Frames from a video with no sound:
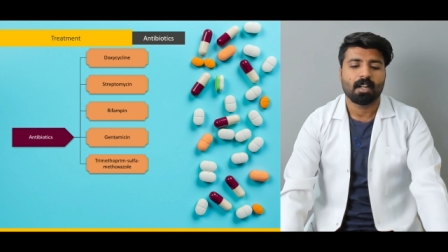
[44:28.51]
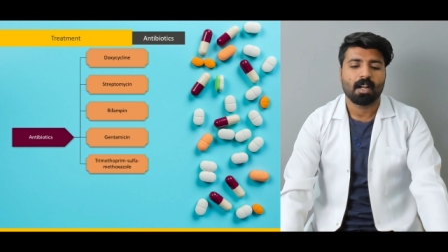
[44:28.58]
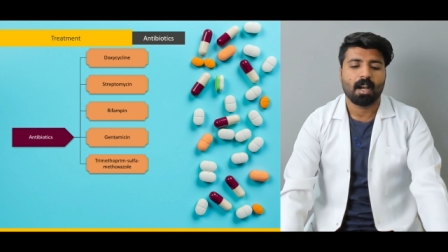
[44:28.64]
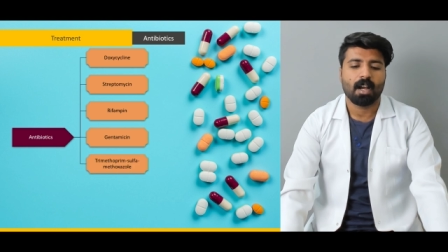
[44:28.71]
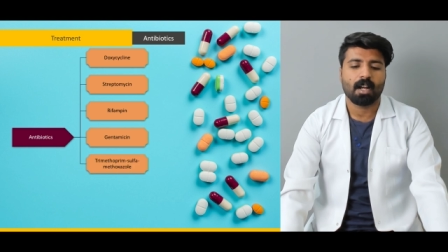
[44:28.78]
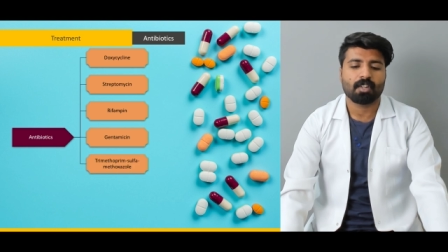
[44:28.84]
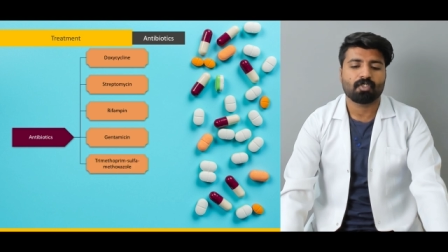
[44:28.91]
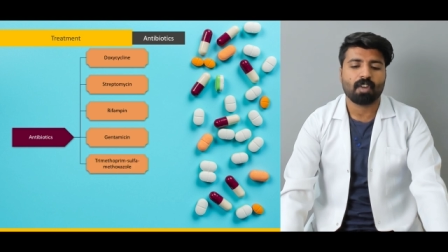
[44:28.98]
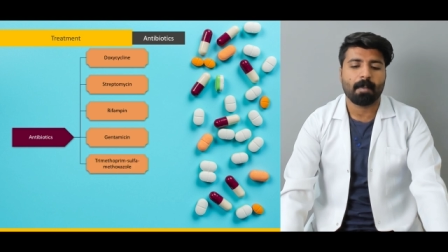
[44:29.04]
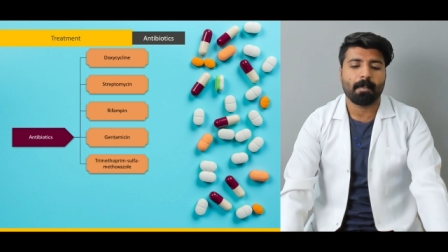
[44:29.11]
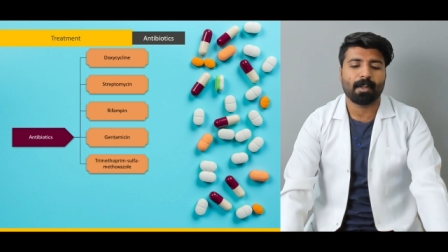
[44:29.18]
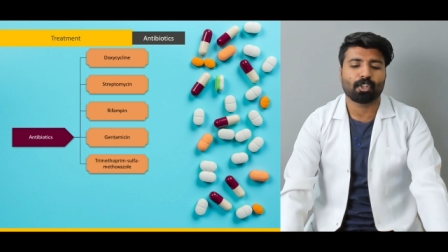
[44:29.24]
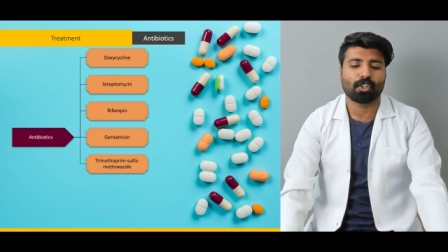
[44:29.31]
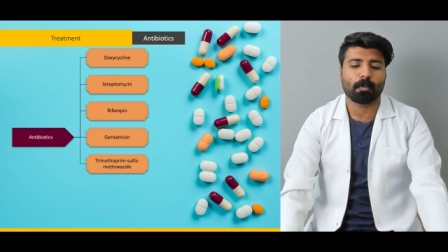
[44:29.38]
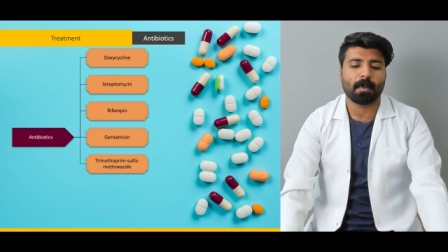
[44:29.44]
uh,
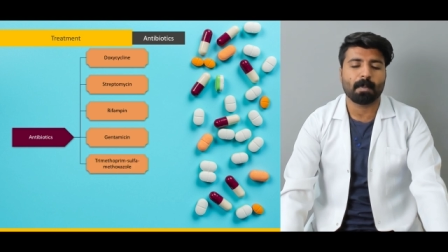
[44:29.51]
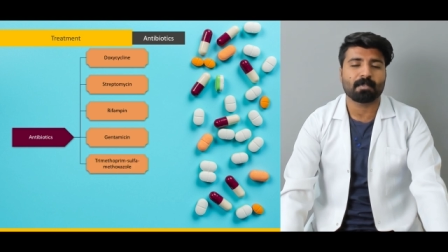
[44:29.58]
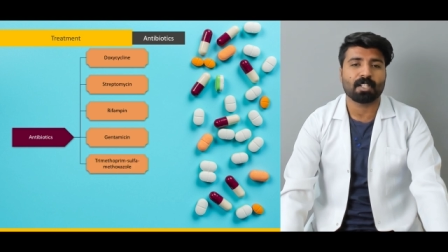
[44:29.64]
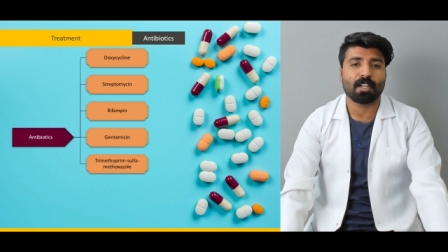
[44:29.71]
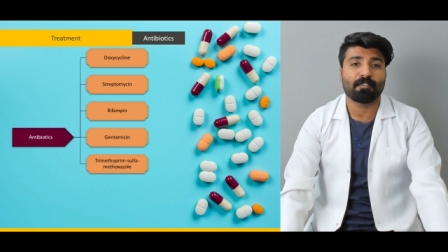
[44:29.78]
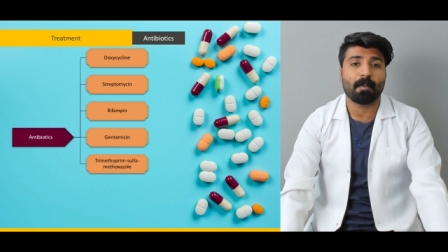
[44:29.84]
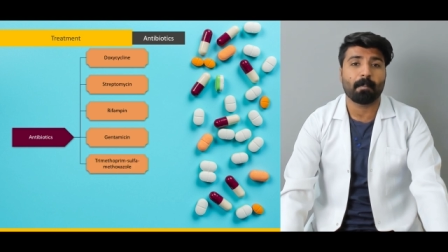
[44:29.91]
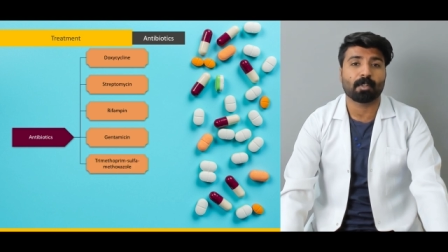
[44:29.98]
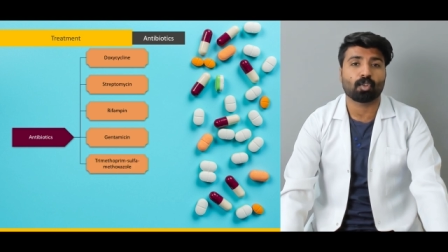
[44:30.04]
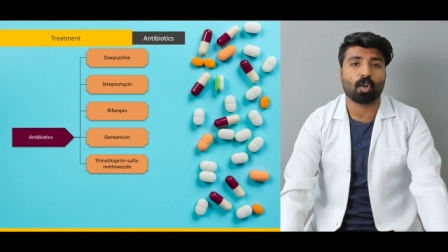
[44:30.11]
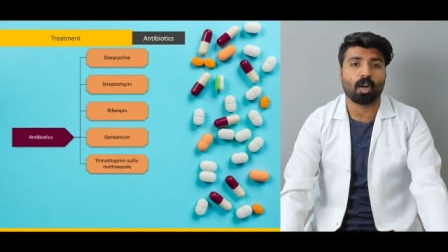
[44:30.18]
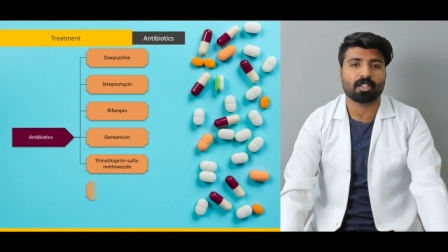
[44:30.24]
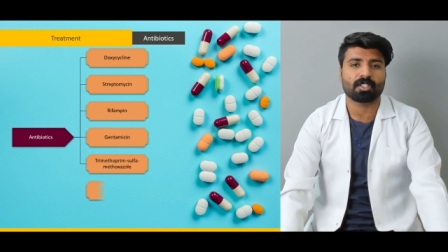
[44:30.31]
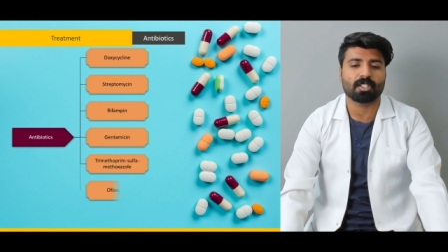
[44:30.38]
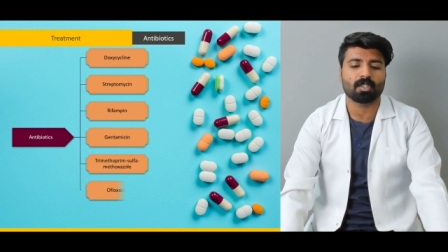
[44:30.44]
trimethoprim
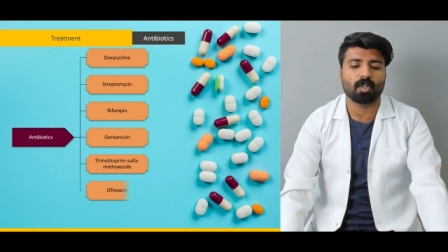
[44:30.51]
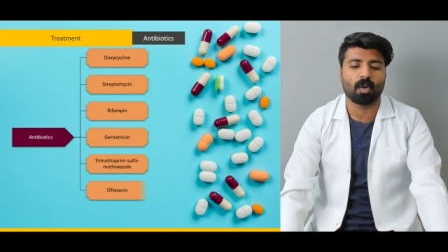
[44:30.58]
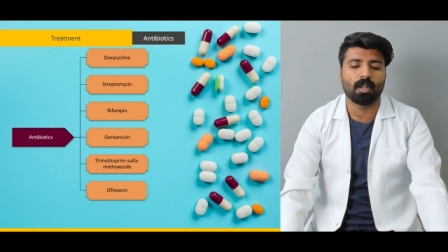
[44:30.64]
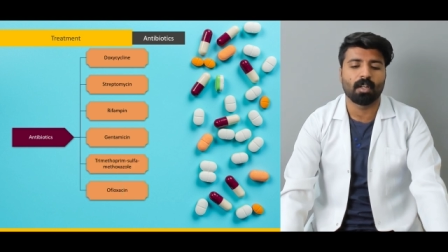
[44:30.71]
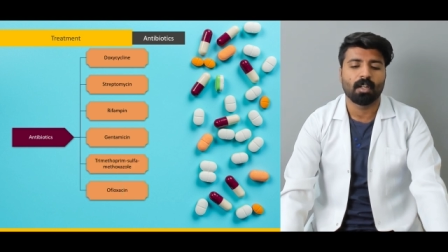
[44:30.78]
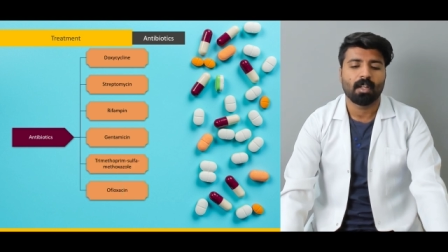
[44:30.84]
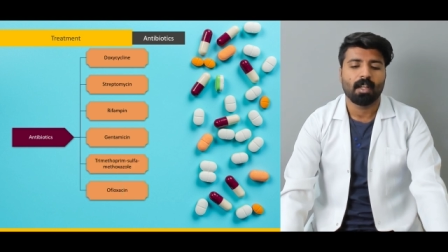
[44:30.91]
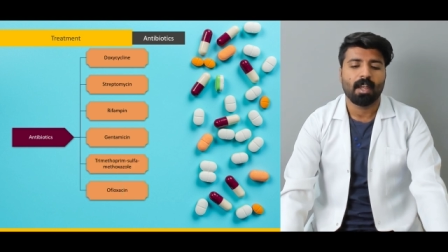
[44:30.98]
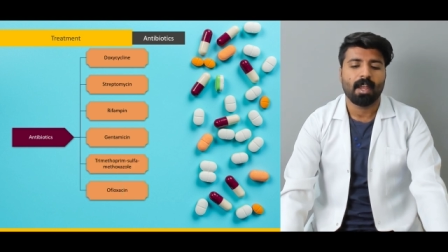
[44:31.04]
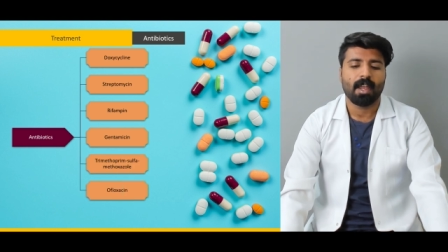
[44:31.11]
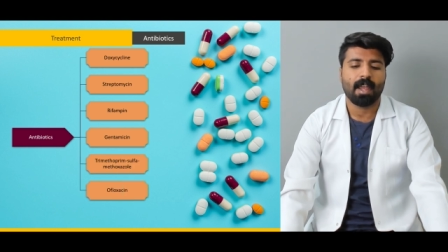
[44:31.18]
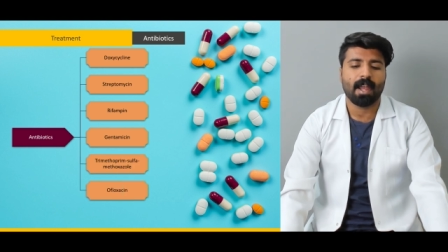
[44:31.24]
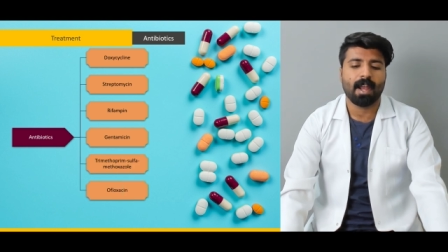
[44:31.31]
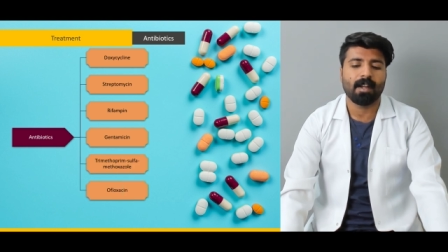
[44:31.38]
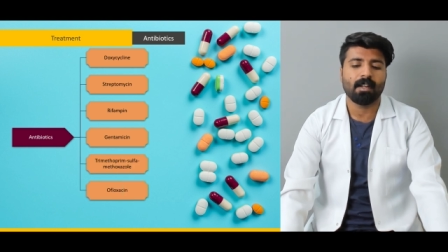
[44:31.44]
sulfamethoxazole,
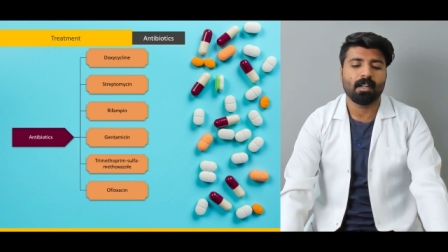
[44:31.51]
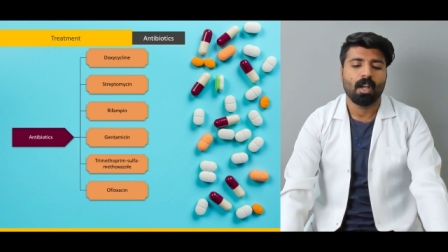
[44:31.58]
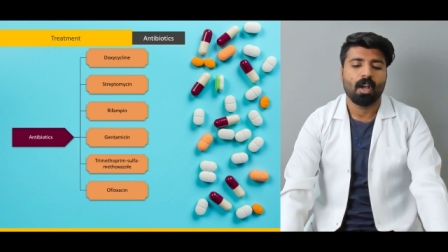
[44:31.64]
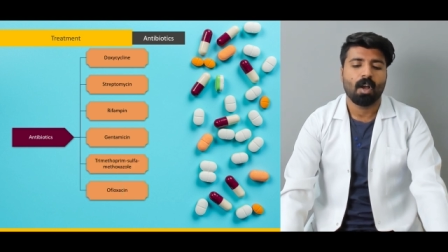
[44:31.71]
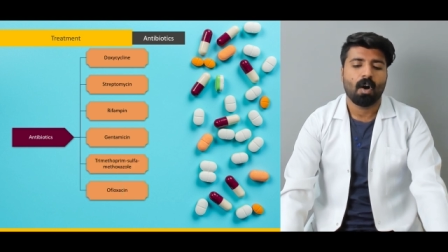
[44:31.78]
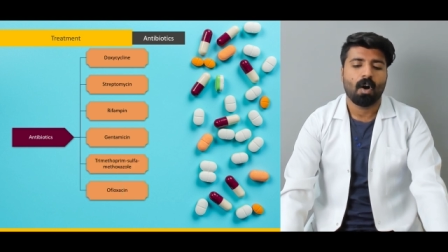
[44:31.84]
and